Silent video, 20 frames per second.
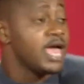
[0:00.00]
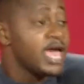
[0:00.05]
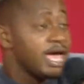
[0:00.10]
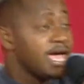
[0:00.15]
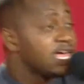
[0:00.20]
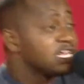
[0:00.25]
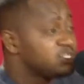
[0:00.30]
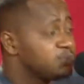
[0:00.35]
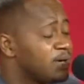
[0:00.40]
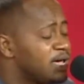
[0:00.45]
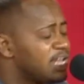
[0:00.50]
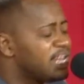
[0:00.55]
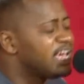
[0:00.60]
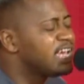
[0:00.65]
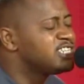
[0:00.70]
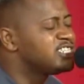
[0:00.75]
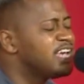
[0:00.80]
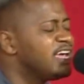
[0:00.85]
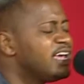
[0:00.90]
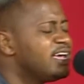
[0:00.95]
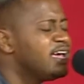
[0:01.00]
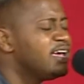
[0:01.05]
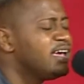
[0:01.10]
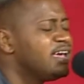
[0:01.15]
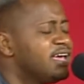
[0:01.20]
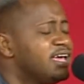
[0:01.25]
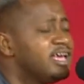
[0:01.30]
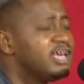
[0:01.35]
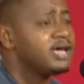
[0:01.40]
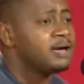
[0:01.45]
It's Willie
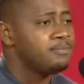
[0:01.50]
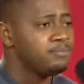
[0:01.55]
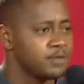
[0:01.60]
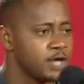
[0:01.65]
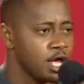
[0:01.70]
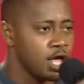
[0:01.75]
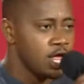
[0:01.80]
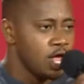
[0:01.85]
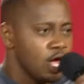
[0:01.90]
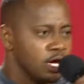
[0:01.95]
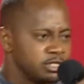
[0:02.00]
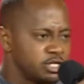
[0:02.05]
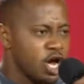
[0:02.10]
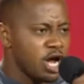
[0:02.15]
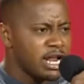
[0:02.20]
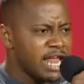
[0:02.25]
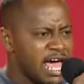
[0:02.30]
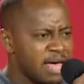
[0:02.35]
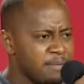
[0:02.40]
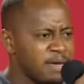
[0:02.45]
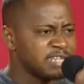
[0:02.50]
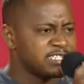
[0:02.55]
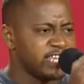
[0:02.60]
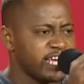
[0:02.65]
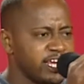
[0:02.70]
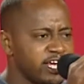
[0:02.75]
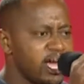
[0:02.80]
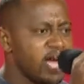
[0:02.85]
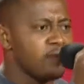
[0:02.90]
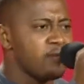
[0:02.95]
G. So let me see